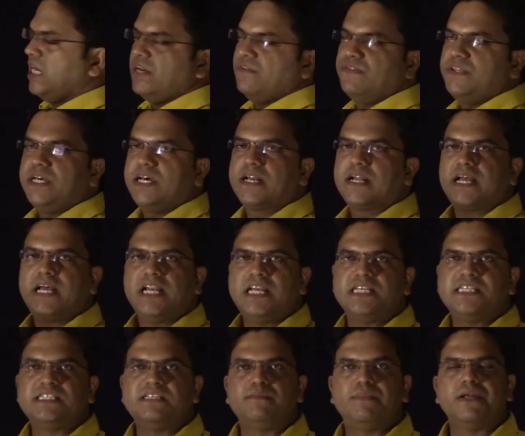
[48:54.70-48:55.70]
if they are
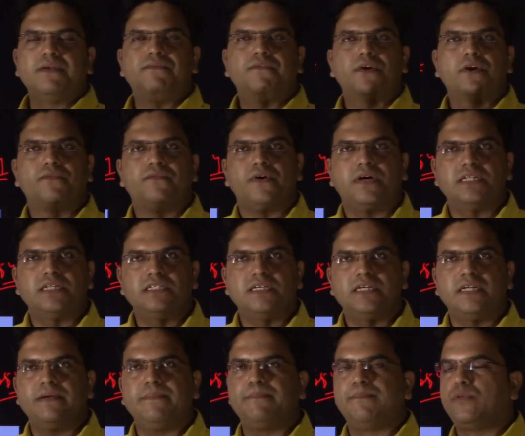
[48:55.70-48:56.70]
eligible for
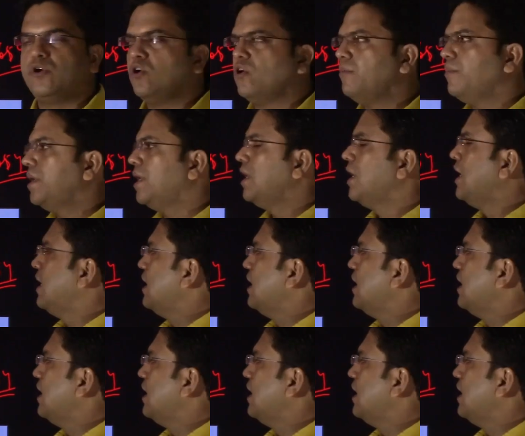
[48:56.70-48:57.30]
further employment,